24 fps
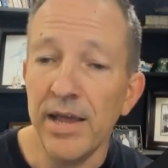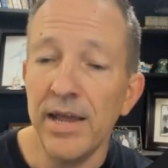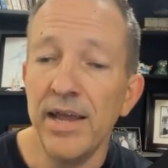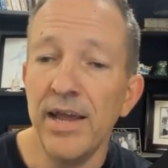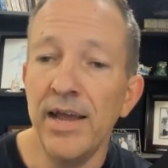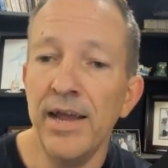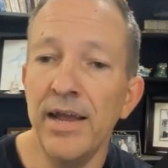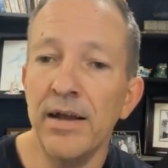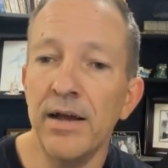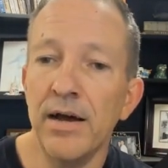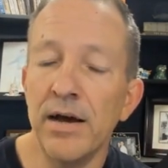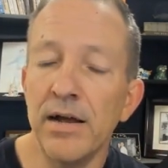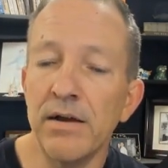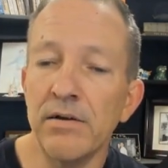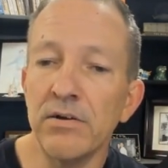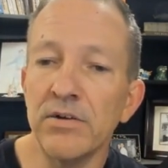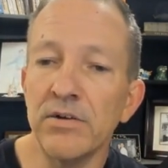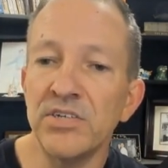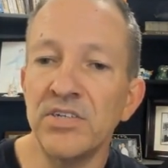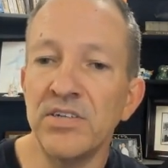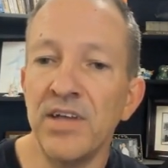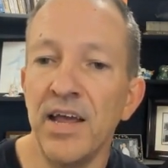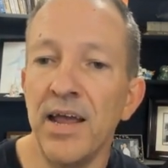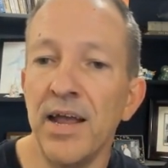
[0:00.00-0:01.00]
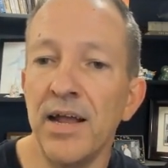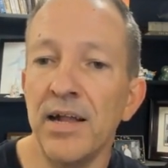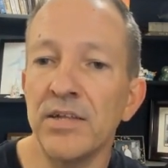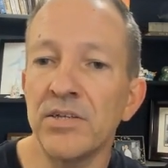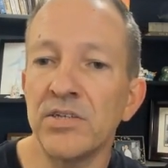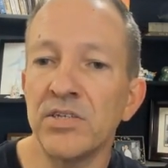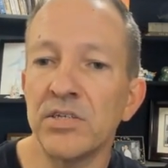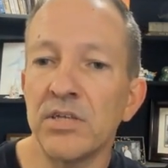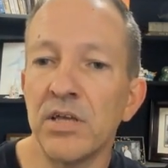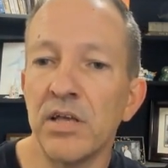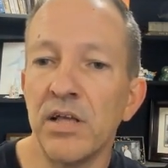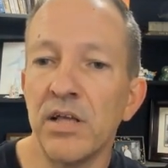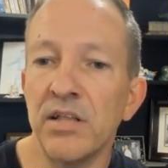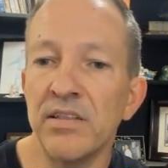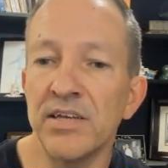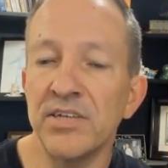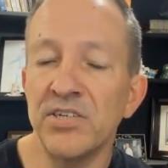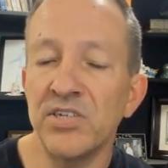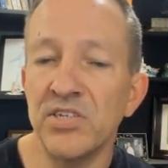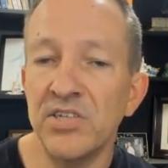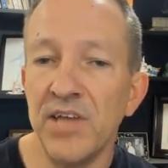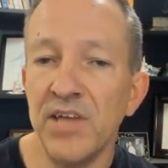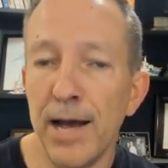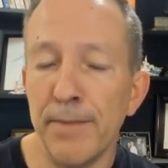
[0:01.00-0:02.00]
It understands the
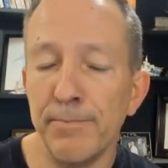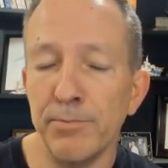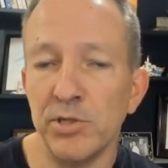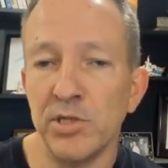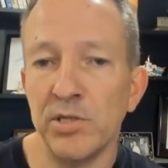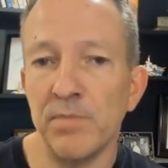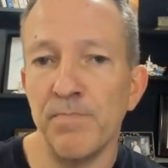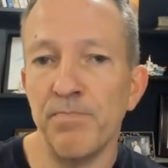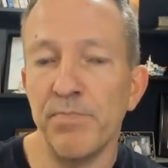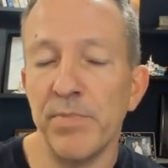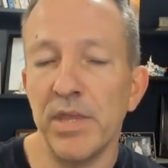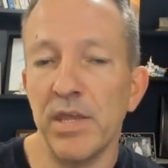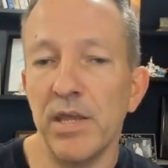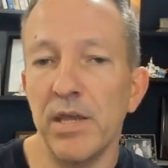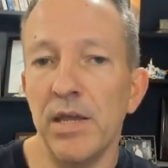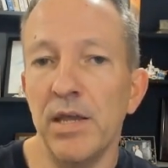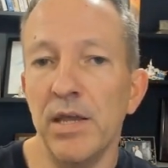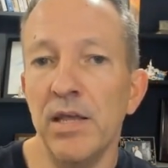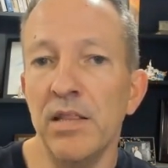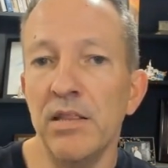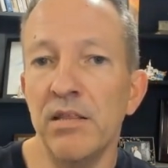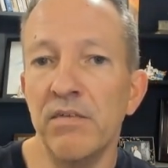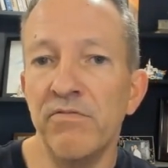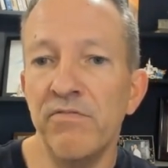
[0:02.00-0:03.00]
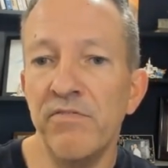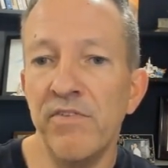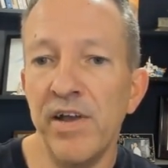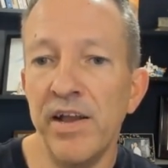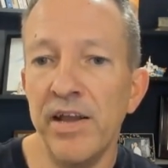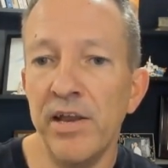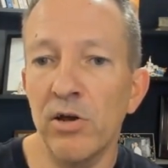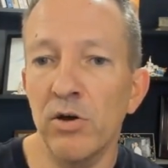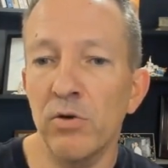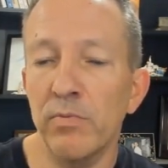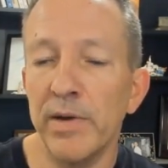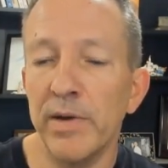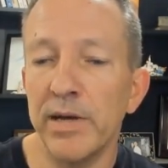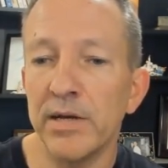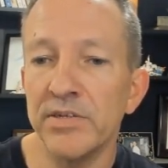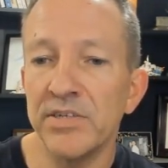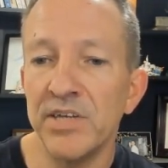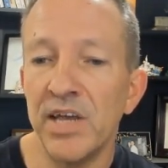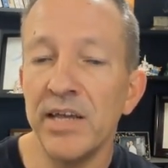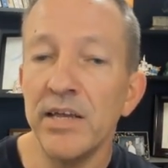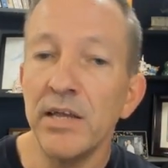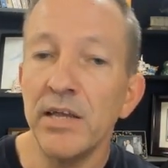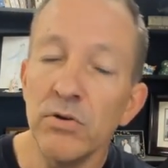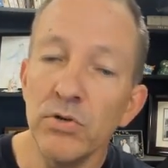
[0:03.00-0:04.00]
steps in the video because I
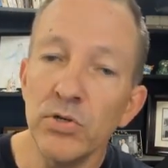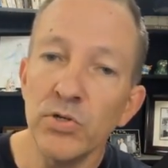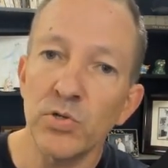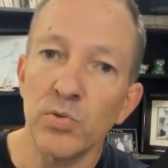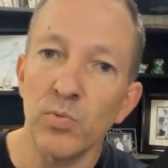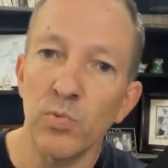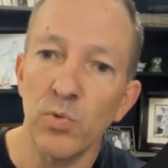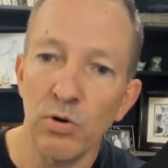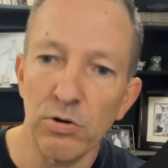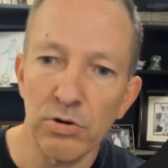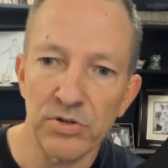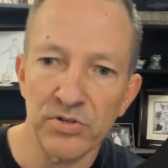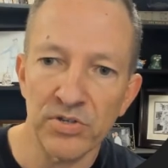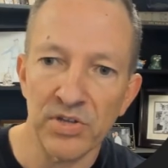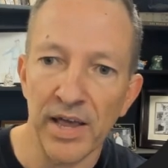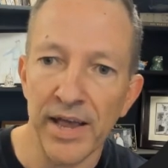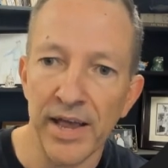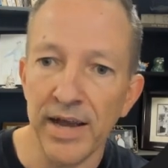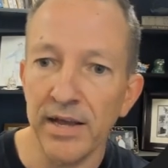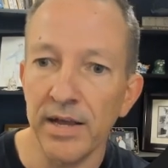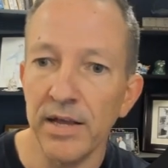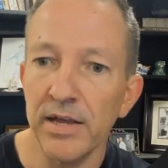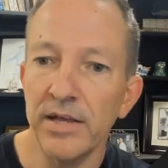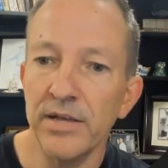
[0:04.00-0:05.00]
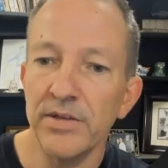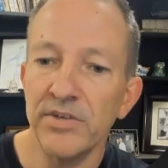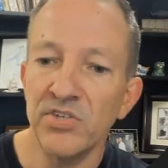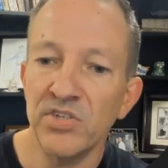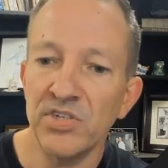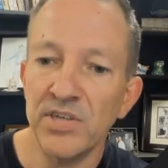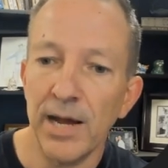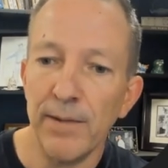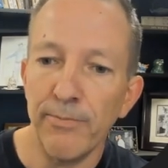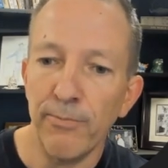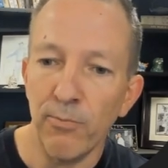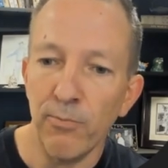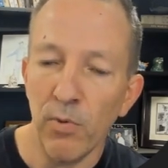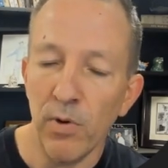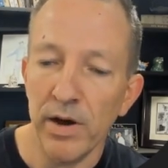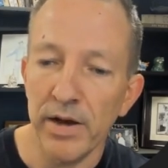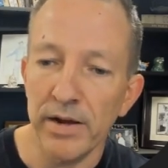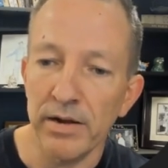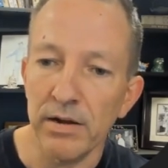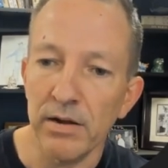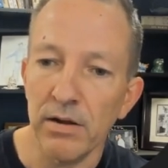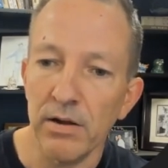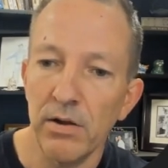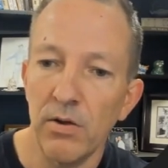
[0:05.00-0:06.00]
used words like step
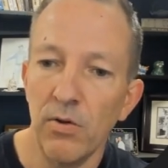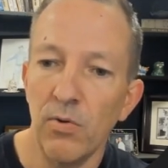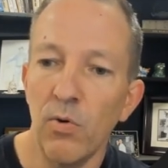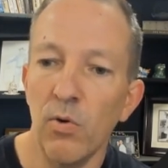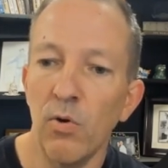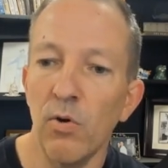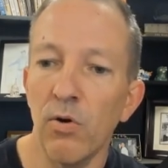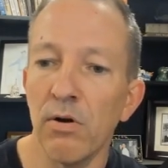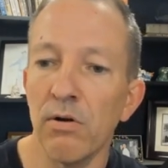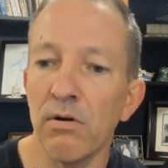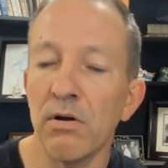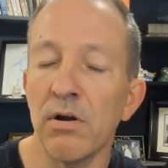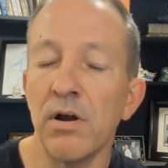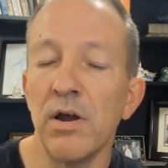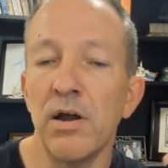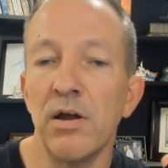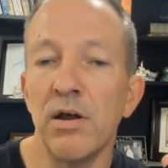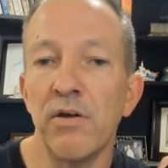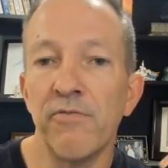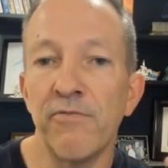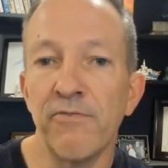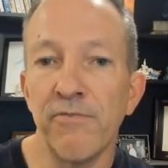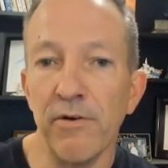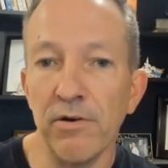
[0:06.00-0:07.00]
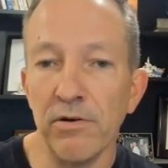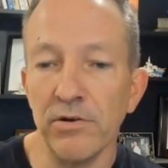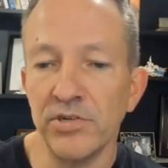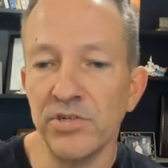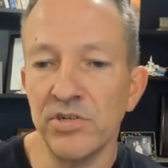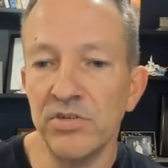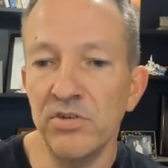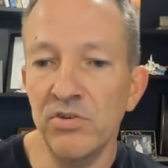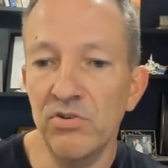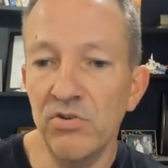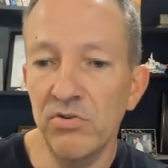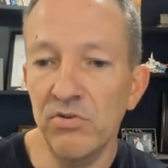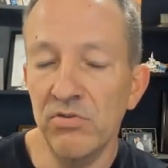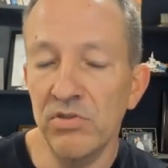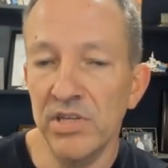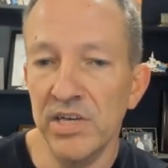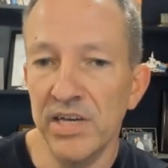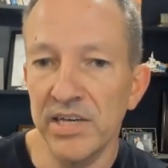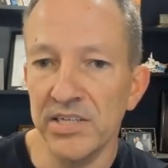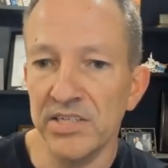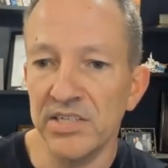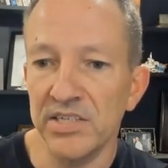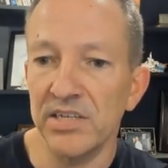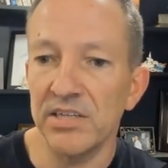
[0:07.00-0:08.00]
1 for first do
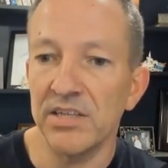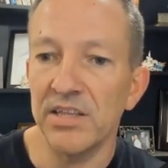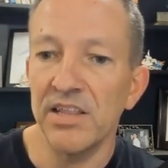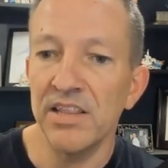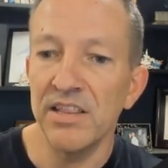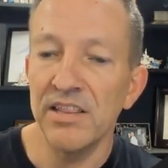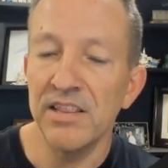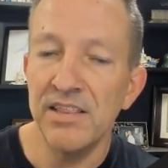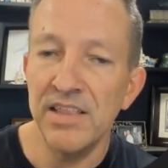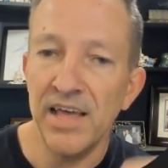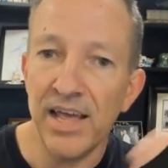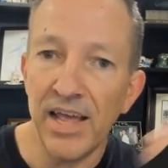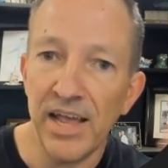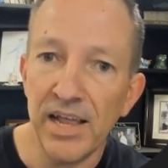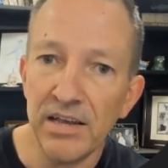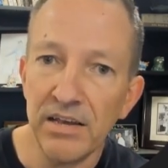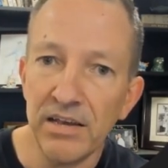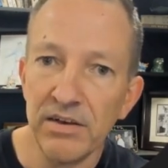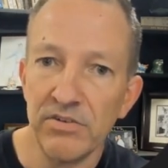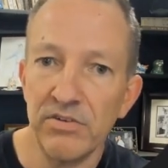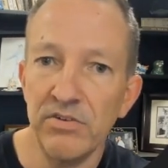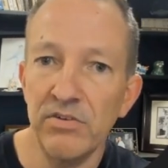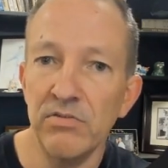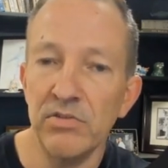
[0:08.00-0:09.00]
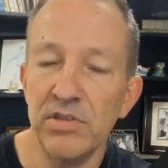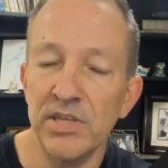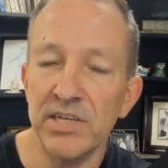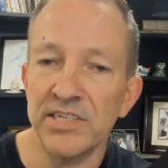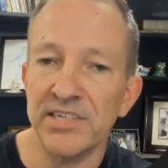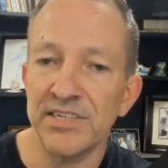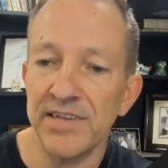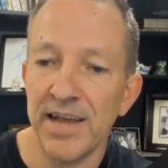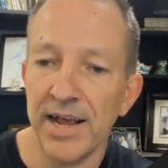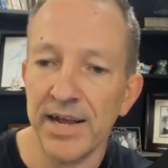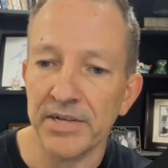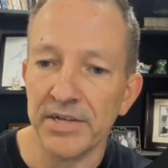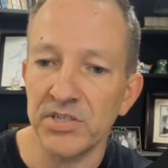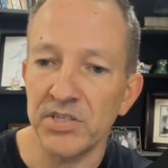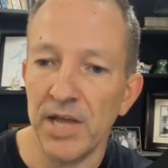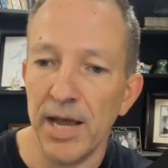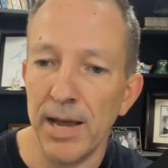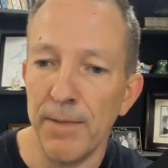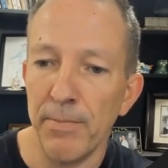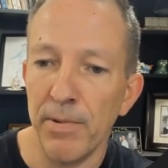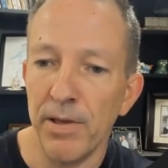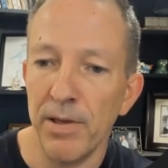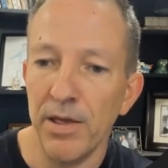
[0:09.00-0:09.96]
this, then do this next step,